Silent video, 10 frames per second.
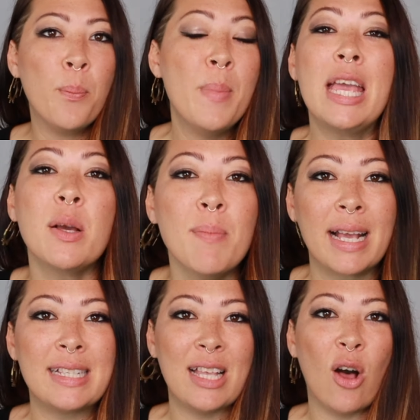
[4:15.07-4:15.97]
make
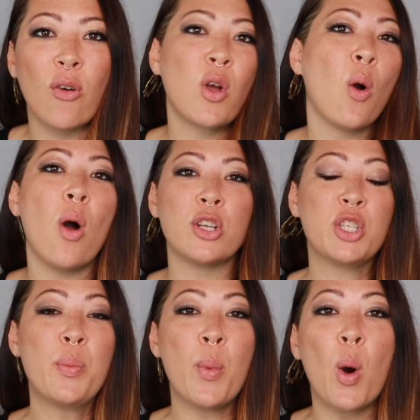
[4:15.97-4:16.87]
myself go
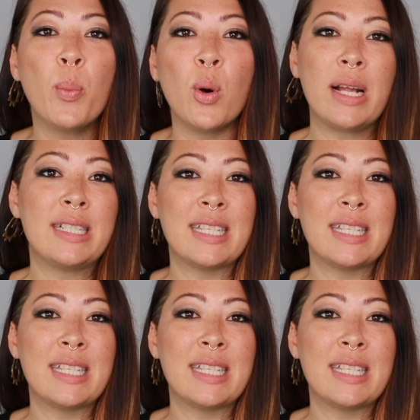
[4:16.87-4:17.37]
onto mobile and